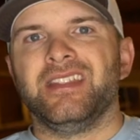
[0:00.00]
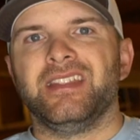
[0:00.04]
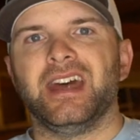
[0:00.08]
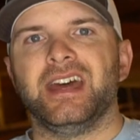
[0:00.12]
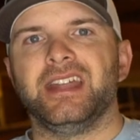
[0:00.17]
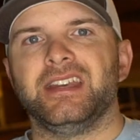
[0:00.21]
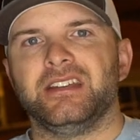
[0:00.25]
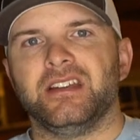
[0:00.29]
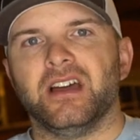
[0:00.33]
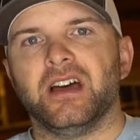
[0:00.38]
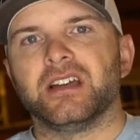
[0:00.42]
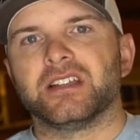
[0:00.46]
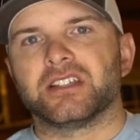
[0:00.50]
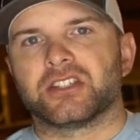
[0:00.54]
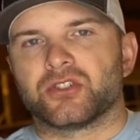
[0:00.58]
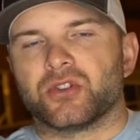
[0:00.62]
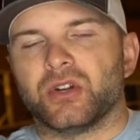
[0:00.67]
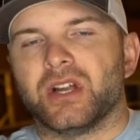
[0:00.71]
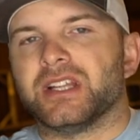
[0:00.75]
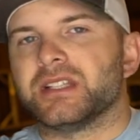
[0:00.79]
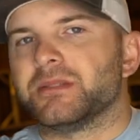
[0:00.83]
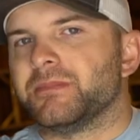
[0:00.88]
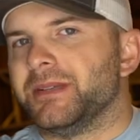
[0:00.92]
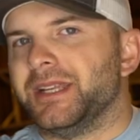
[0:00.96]
That does
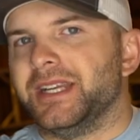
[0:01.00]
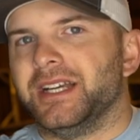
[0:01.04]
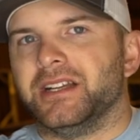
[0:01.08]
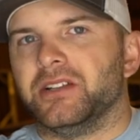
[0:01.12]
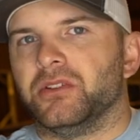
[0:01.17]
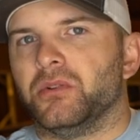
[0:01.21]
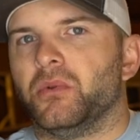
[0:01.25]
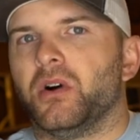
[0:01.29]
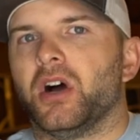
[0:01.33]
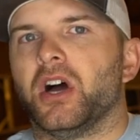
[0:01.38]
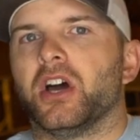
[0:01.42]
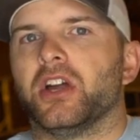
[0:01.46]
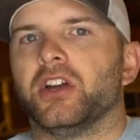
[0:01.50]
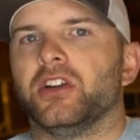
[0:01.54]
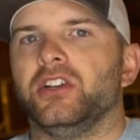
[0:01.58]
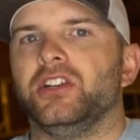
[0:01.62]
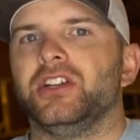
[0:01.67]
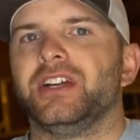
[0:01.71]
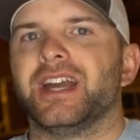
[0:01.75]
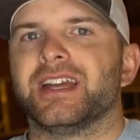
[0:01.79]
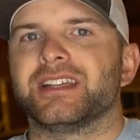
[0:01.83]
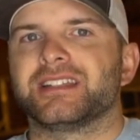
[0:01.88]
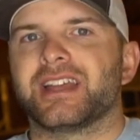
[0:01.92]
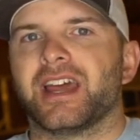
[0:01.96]
transmit in the water.
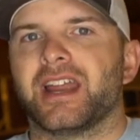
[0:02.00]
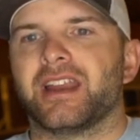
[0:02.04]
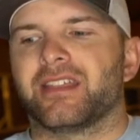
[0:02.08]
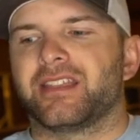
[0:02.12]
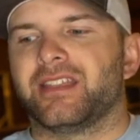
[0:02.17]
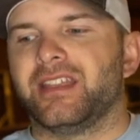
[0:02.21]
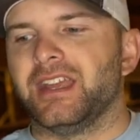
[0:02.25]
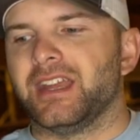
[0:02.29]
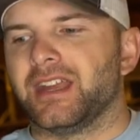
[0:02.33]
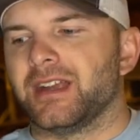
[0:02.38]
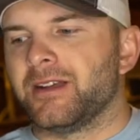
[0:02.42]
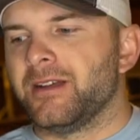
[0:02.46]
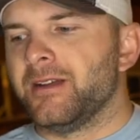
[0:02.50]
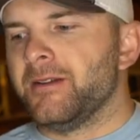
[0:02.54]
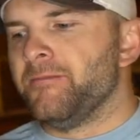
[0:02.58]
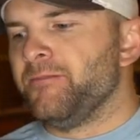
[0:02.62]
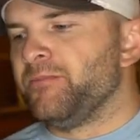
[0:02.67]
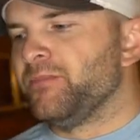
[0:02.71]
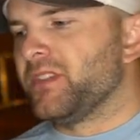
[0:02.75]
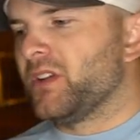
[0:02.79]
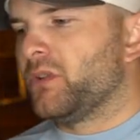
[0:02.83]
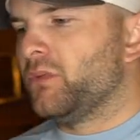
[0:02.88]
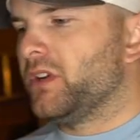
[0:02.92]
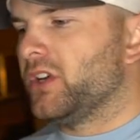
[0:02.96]
You guys gotta think,
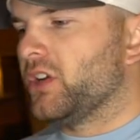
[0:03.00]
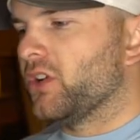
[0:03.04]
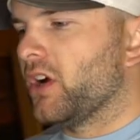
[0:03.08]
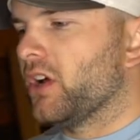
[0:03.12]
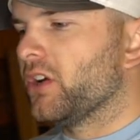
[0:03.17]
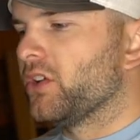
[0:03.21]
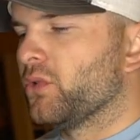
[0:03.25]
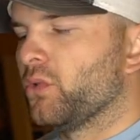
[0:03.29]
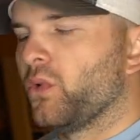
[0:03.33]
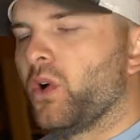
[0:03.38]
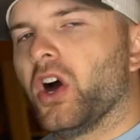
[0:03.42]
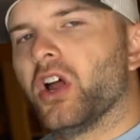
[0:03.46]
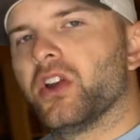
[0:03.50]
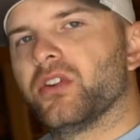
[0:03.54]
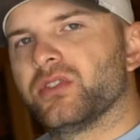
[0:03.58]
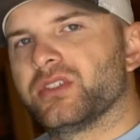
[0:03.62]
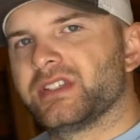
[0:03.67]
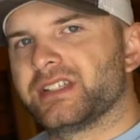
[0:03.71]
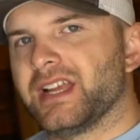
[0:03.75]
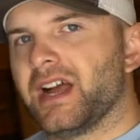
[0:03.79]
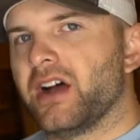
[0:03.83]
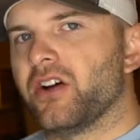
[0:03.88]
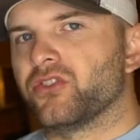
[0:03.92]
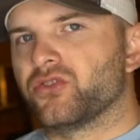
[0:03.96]
when you're underwater,
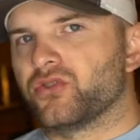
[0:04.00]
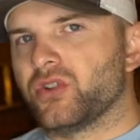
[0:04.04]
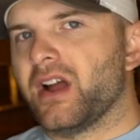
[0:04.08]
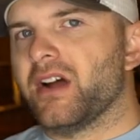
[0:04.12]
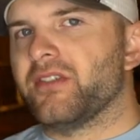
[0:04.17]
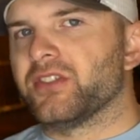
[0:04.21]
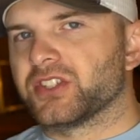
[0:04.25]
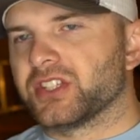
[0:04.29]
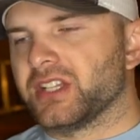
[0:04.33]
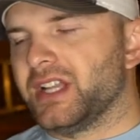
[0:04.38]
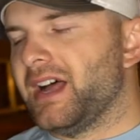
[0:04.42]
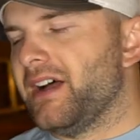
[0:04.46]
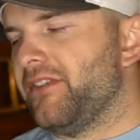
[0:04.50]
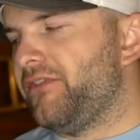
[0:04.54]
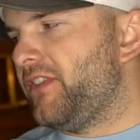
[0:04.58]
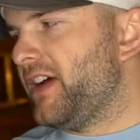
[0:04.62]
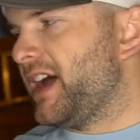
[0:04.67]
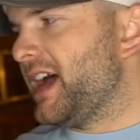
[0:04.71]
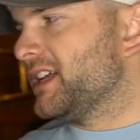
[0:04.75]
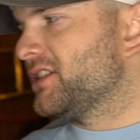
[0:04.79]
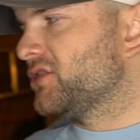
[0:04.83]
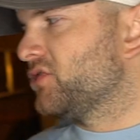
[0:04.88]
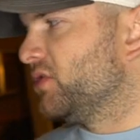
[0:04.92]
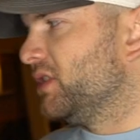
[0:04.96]
sound travels a lot
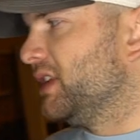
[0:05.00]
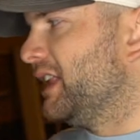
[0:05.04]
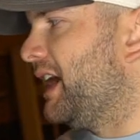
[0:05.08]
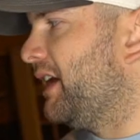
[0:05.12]
faster, a